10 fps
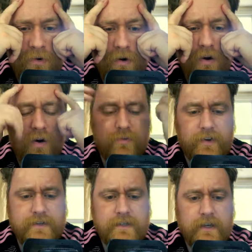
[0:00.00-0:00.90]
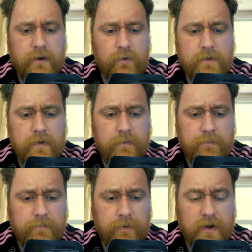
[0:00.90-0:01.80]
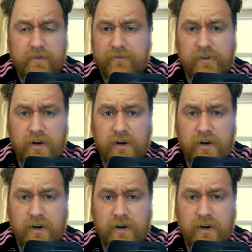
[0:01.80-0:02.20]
obviously it would have been brilliant for our